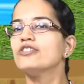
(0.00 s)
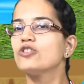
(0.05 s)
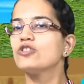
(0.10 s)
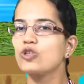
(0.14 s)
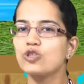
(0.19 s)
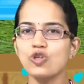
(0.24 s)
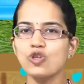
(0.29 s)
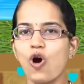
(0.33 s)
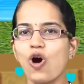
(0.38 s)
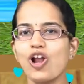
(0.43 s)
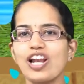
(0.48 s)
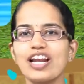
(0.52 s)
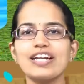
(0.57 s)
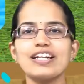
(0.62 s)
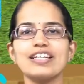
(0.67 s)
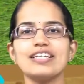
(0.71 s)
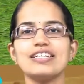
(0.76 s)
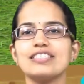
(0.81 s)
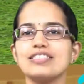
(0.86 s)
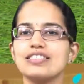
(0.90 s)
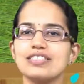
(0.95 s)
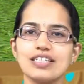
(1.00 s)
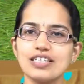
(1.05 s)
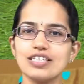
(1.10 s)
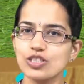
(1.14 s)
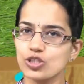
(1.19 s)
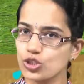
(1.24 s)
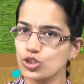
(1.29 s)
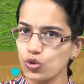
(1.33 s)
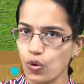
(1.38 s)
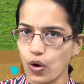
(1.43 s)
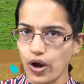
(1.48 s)
So solid is
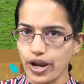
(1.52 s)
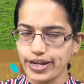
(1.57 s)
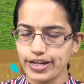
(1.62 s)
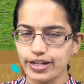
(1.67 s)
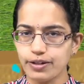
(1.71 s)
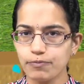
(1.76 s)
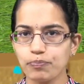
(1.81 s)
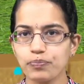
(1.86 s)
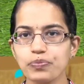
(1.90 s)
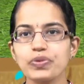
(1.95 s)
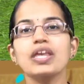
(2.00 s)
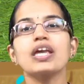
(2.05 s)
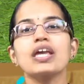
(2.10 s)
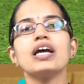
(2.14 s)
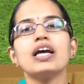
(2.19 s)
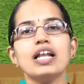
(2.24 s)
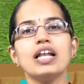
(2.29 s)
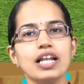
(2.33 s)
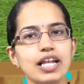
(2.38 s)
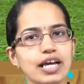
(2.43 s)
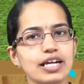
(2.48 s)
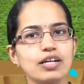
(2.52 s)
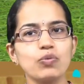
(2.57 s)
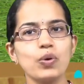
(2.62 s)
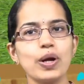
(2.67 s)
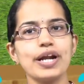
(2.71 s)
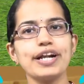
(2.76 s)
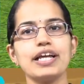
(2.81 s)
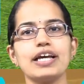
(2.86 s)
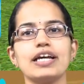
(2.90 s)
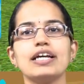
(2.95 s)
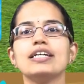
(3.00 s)
the soil,
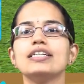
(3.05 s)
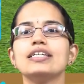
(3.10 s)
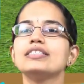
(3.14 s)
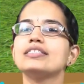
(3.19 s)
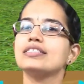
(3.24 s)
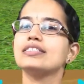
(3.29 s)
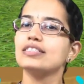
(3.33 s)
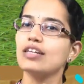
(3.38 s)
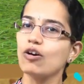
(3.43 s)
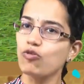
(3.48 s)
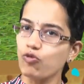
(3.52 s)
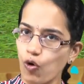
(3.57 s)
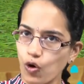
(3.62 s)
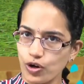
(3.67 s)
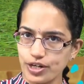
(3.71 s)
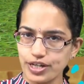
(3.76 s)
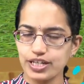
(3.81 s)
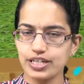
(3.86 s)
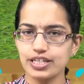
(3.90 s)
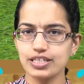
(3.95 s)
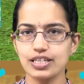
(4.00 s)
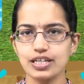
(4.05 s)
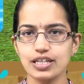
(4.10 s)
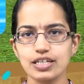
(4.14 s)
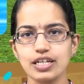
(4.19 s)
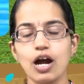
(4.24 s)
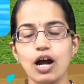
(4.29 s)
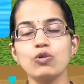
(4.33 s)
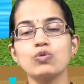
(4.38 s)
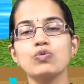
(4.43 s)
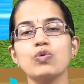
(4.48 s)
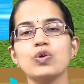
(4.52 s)
liquid is the water in the
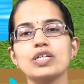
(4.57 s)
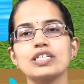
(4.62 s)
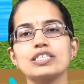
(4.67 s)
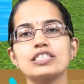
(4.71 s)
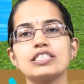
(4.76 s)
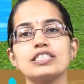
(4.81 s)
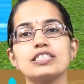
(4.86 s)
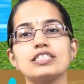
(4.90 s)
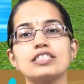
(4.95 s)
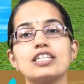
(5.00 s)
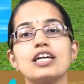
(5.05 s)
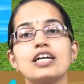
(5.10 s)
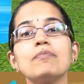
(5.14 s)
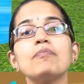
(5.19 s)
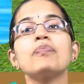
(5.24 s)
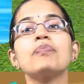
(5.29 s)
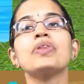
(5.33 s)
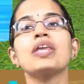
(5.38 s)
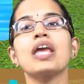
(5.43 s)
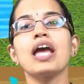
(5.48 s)
groundwater system,